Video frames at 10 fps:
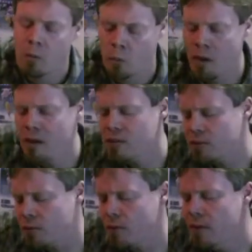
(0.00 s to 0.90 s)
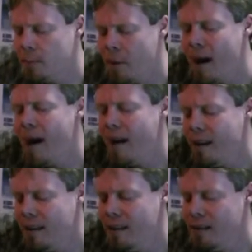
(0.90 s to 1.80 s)
Well, it's
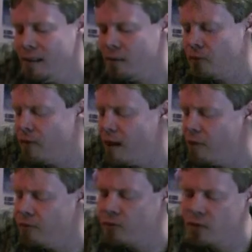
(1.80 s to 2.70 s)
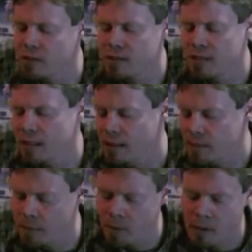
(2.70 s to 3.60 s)
3x8 and 5 foot
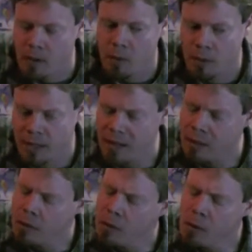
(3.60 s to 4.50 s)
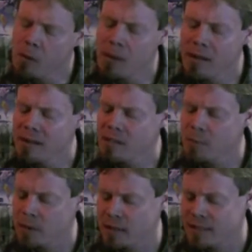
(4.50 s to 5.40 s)
deep. Get no
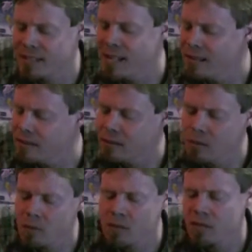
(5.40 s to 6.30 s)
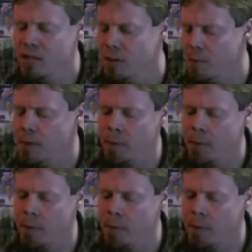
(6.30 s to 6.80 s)
rest because death don't sleep.